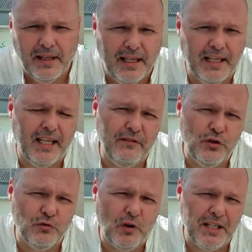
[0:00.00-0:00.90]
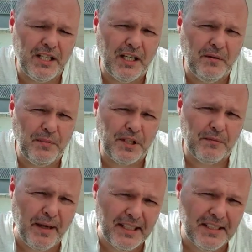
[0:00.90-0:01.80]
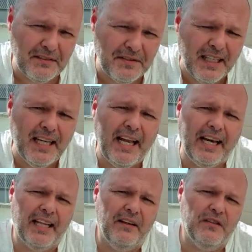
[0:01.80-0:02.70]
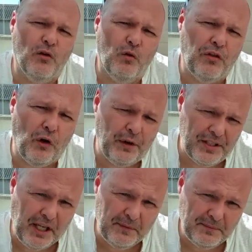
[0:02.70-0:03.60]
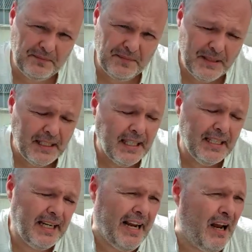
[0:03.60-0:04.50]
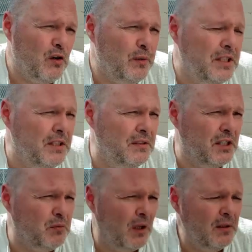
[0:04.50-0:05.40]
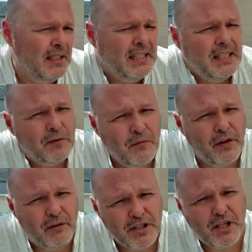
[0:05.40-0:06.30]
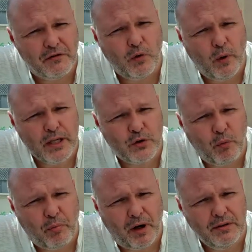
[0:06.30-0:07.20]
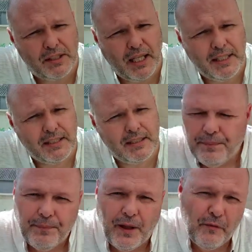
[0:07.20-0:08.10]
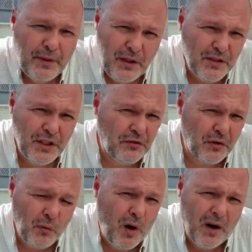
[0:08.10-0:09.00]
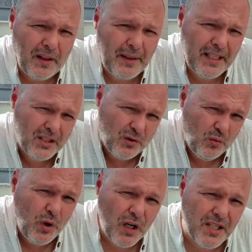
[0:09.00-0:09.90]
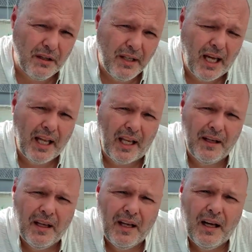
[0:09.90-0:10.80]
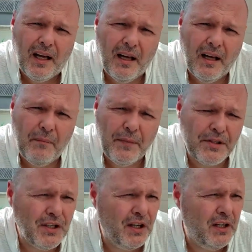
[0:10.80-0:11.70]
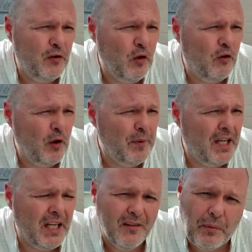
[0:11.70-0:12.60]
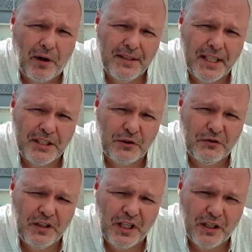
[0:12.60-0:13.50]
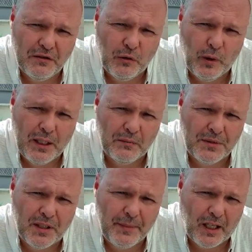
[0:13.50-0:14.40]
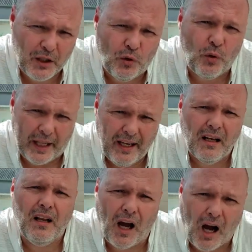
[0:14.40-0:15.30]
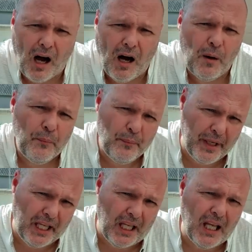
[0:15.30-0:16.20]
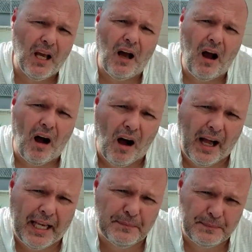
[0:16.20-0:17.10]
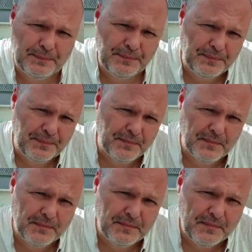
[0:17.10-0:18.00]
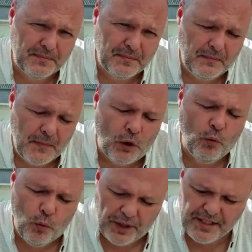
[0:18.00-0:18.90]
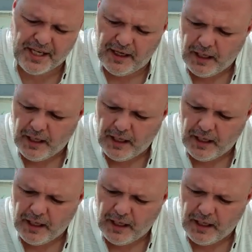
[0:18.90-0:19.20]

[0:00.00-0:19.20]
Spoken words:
It gives your writing perspective and it gives you authority. Now, how do we do this? Well, there are several ways to approach this. I've been using this for a while and it sort of works okay. Certainly if you're at the very beginning of a process and you're feeling overwhelmed, I mean, I call it RPI. What is it?